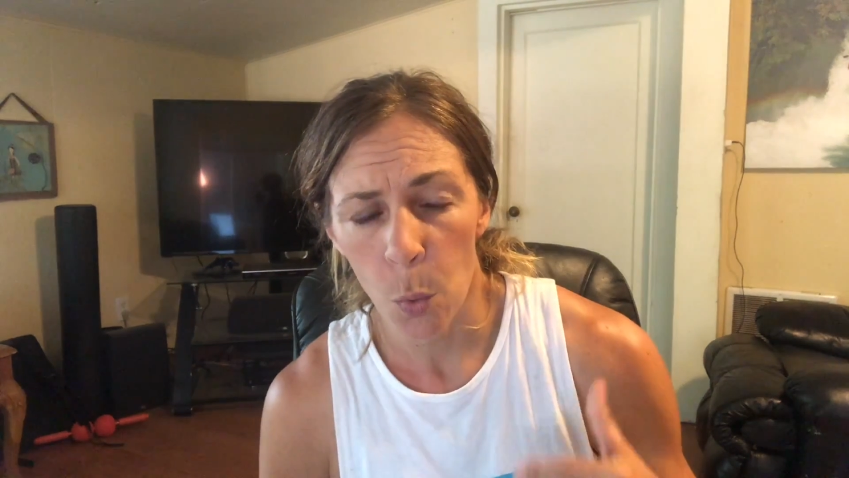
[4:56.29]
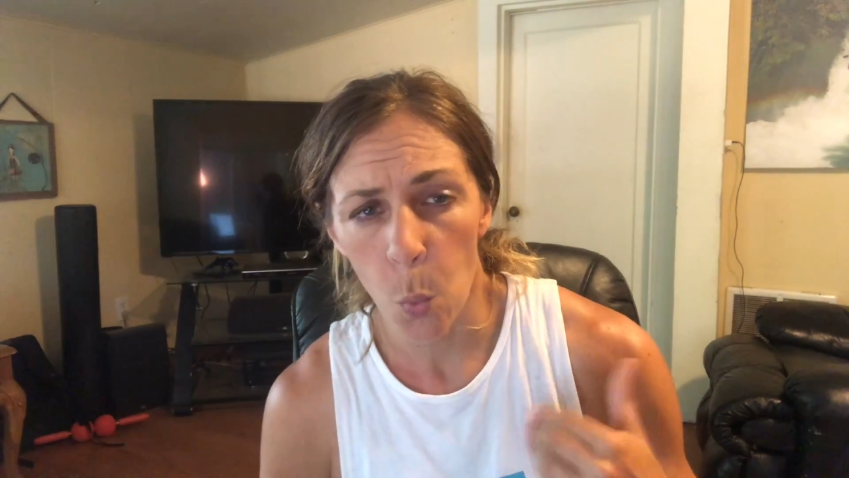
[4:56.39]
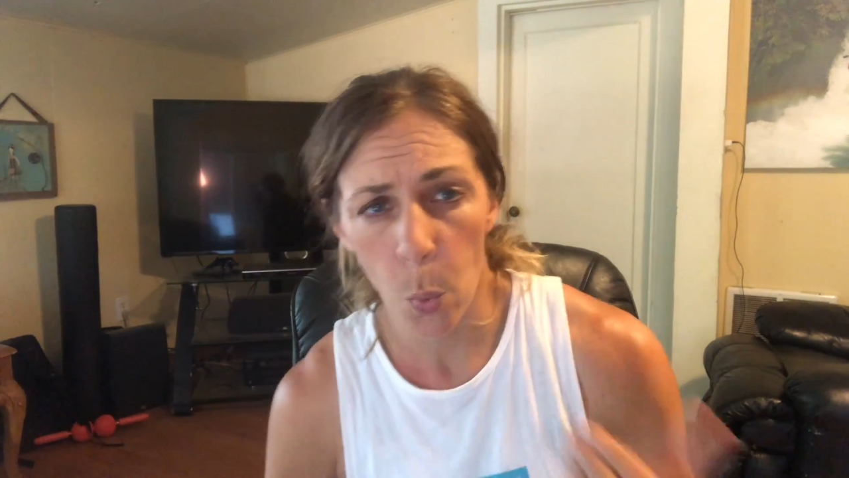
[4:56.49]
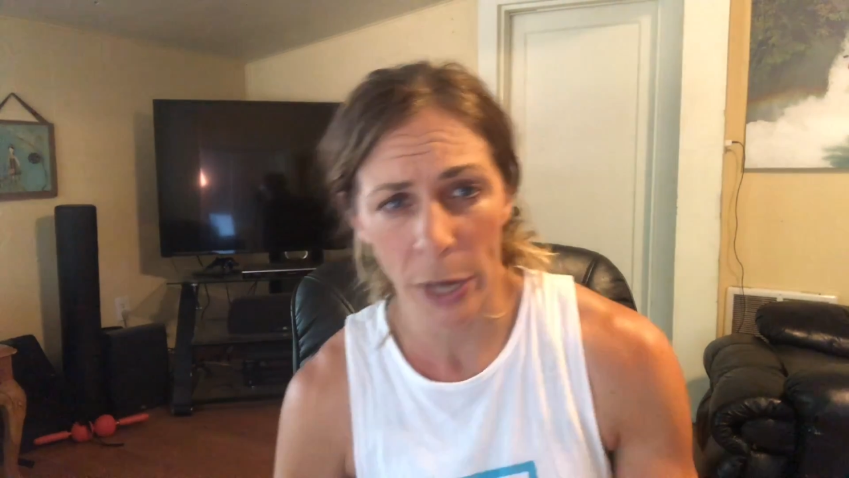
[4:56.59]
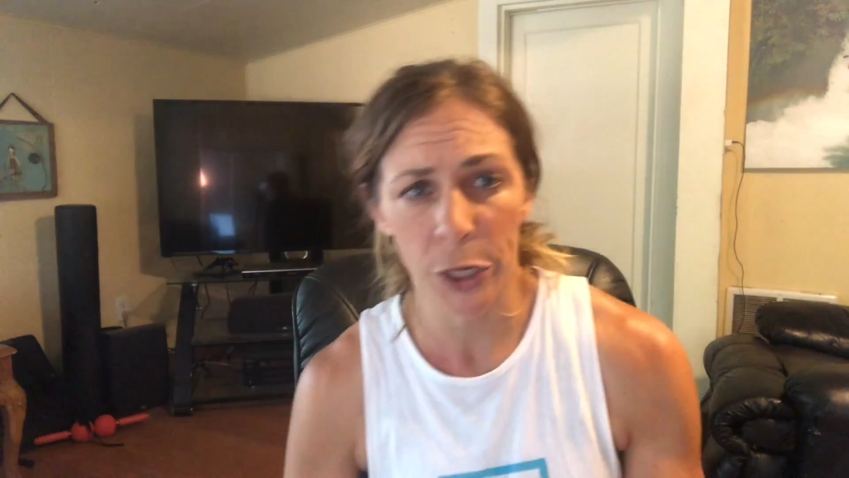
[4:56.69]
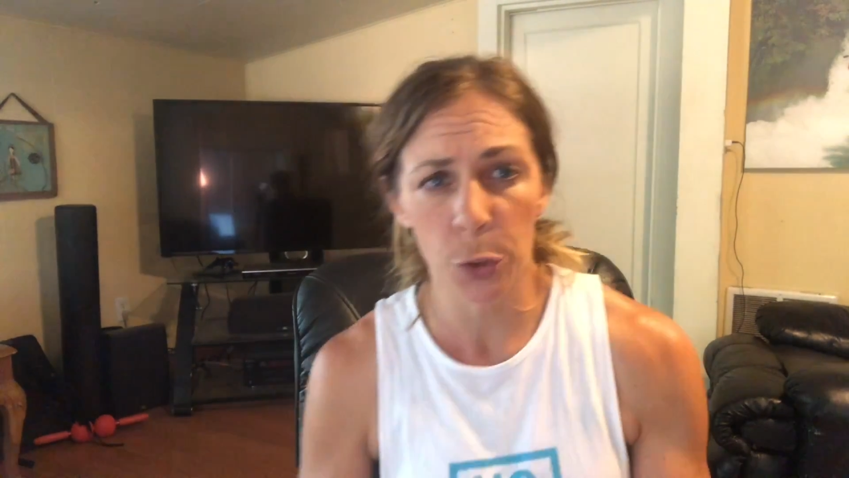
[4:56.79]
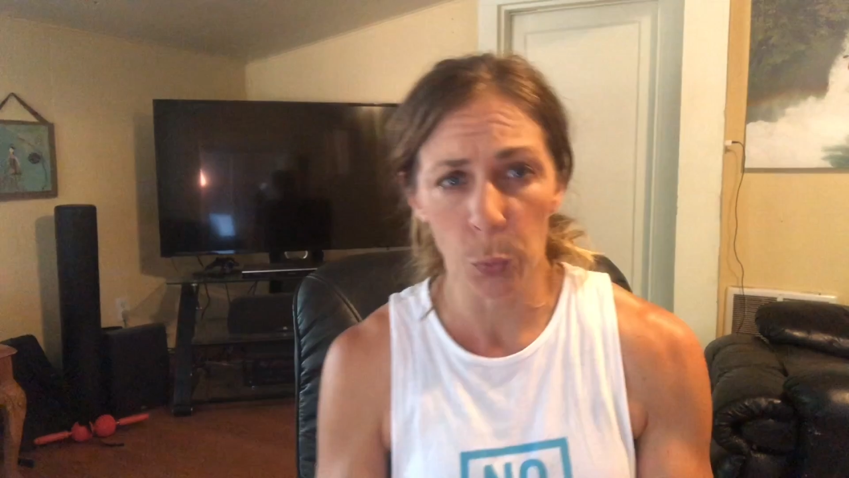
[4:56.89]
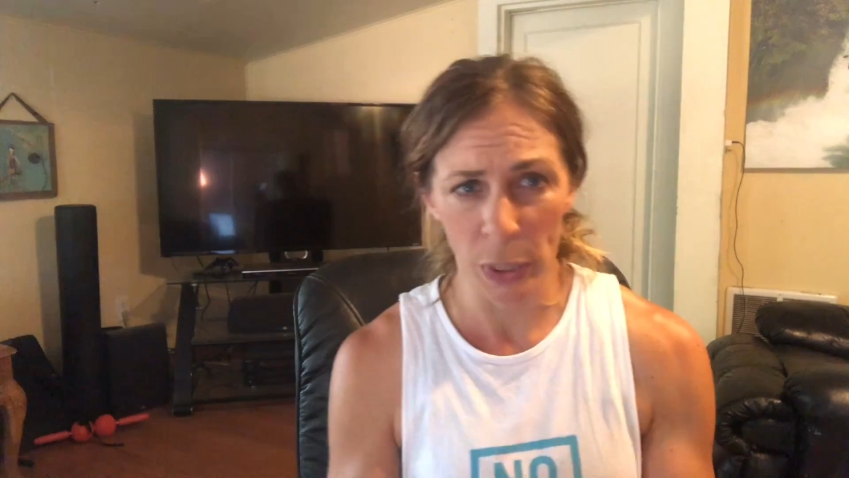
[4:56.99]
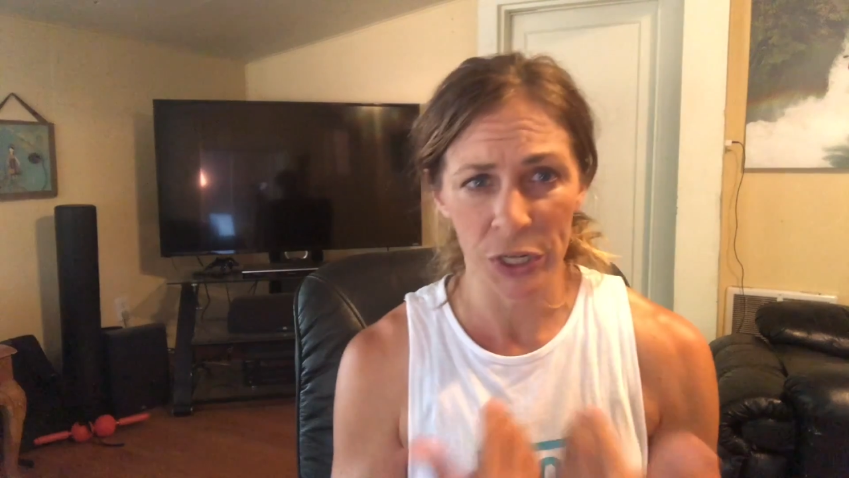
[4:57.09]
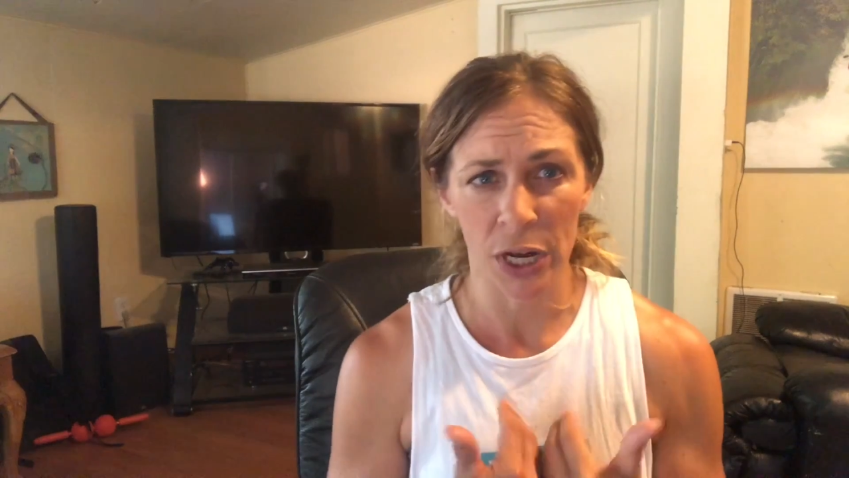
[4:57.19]
when you
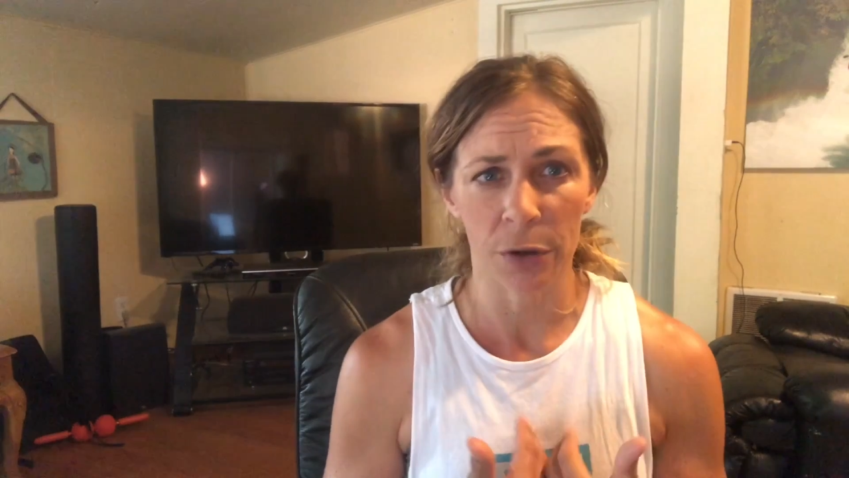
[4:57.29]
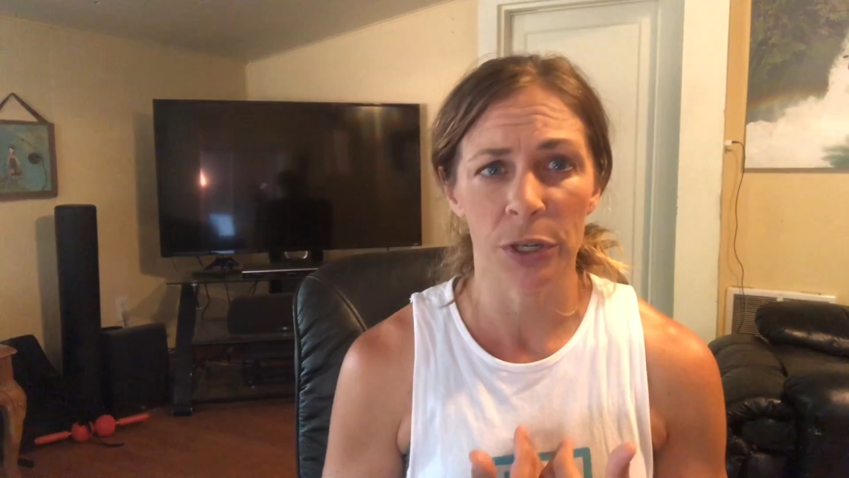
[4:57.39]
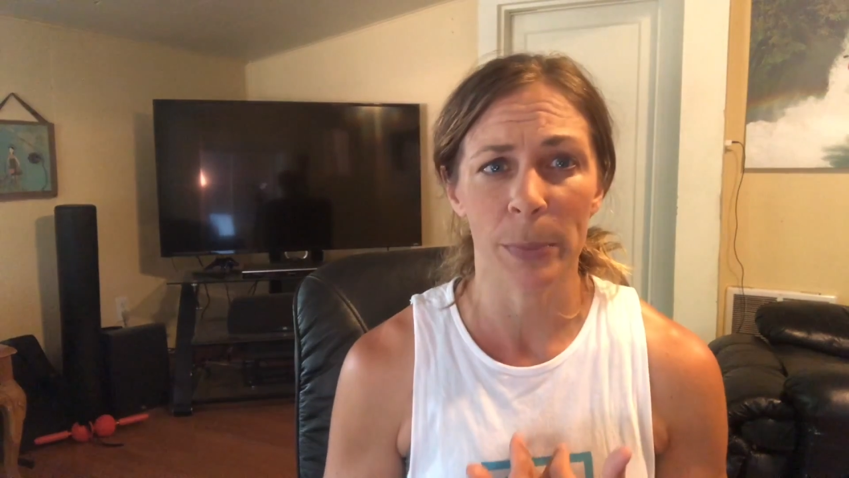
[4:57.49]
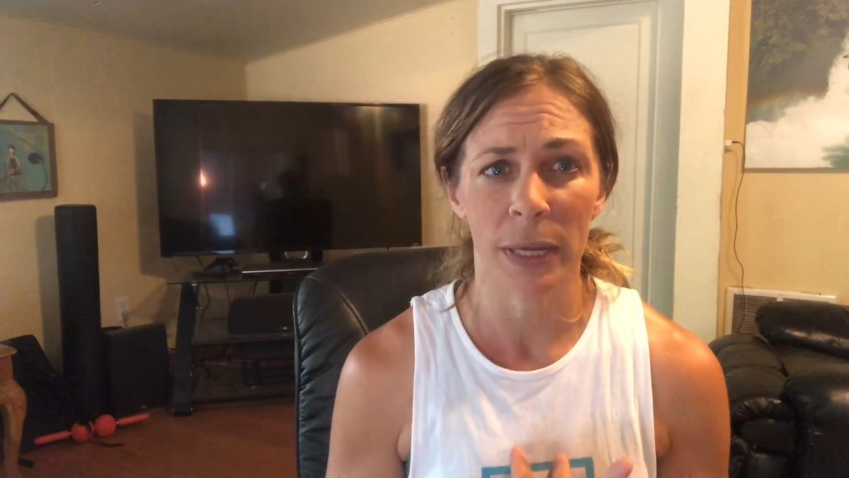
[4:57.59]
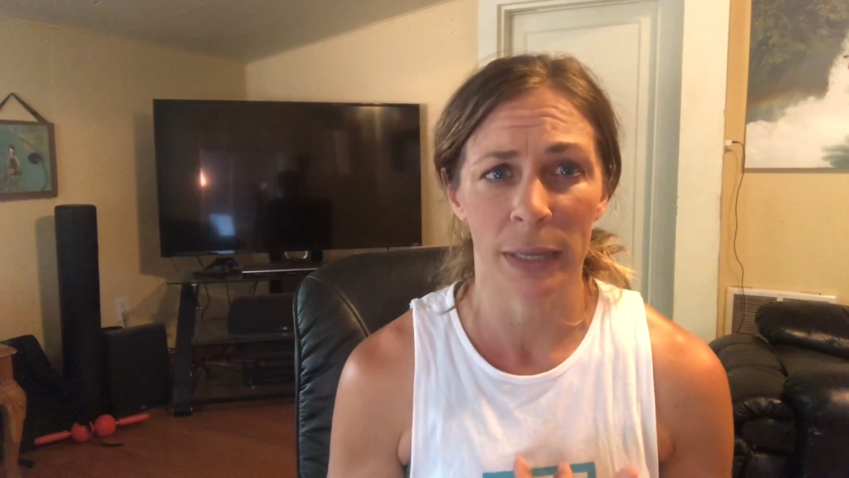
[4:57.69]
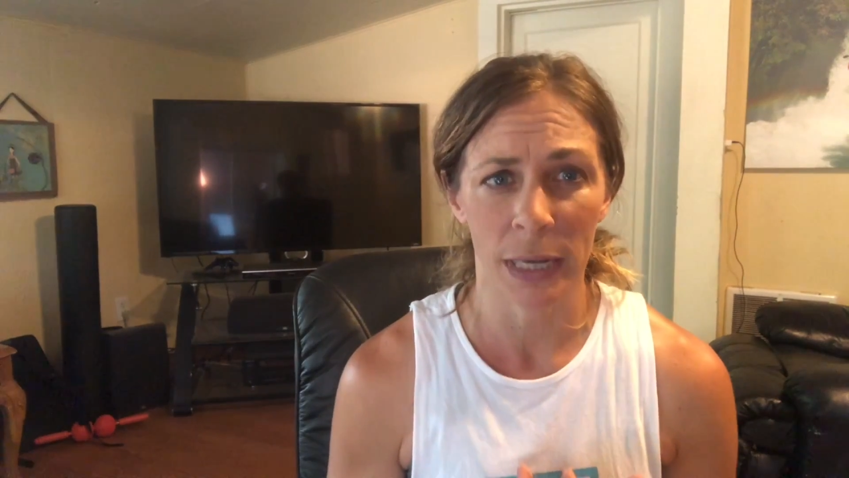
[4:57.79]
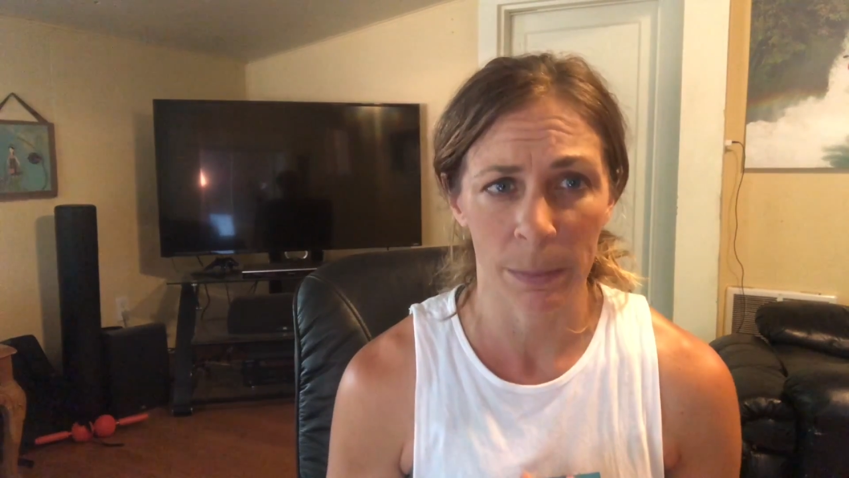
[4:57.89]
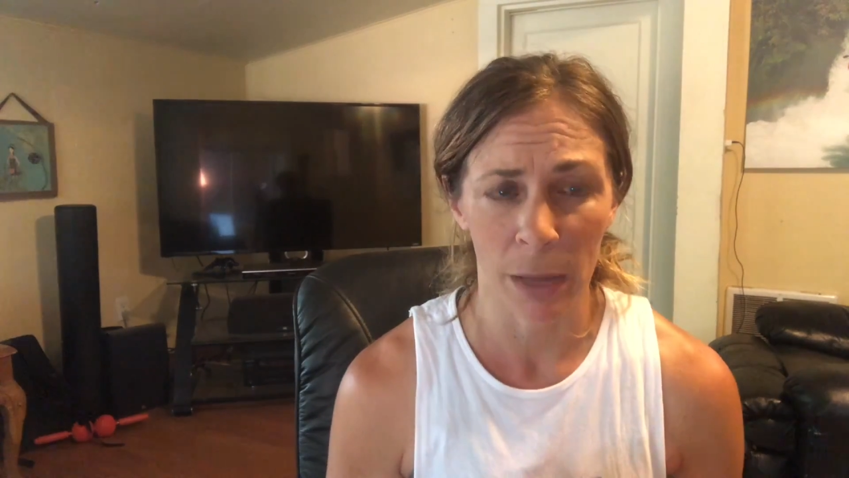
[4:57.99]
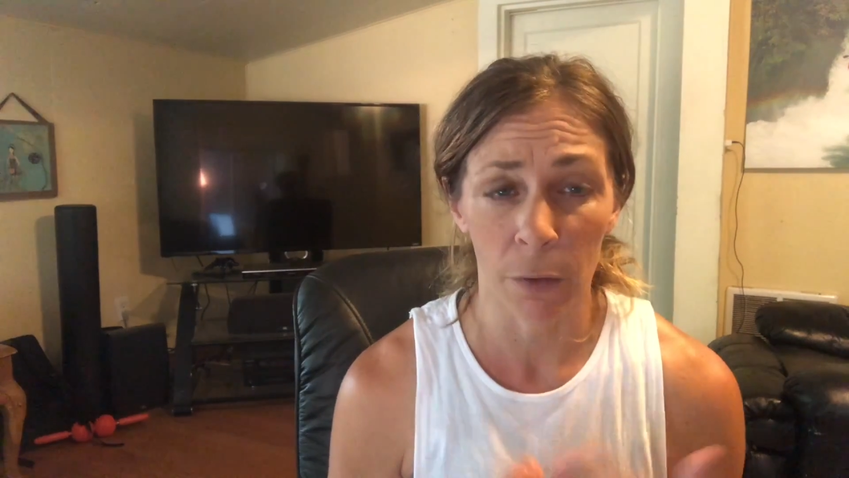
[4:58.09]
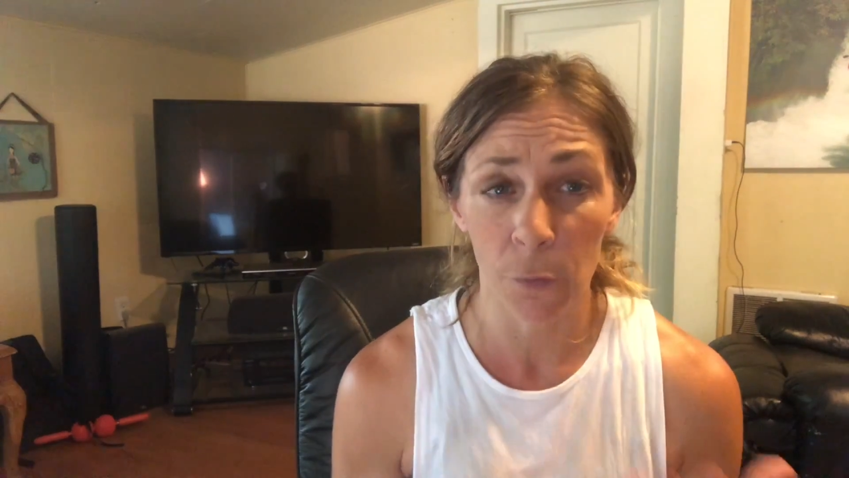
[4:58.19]
reach out to me in the email.